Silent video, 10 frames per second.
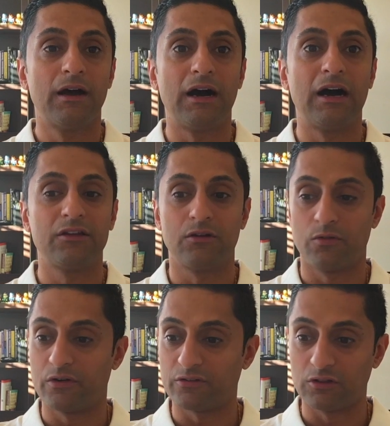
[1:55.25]

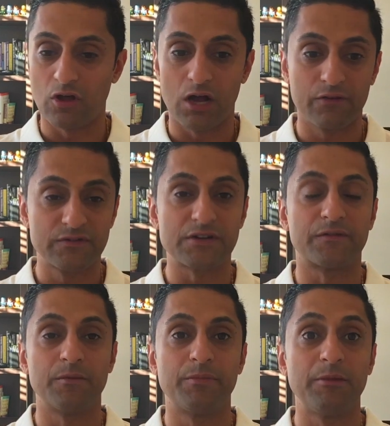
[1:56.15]
There's a lot of
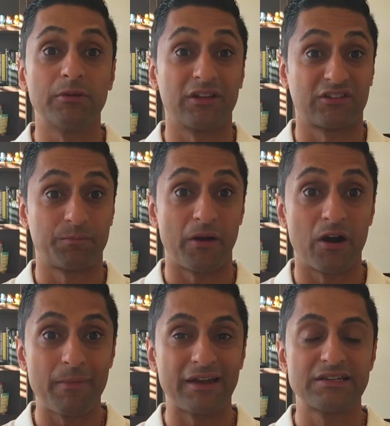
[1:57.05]
different people
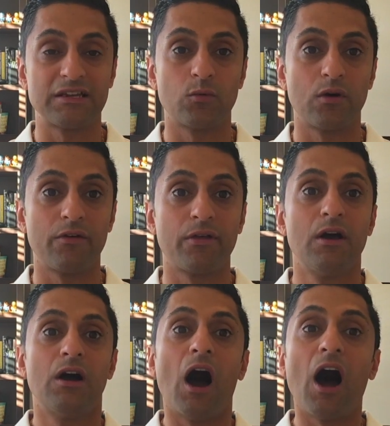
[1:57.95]
experimenting with
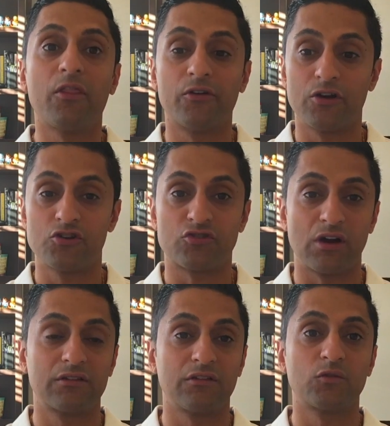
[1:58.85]
other
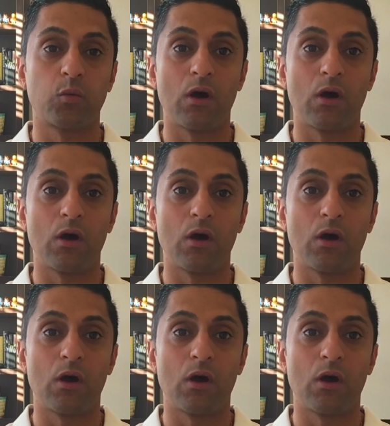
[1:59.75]
drugs as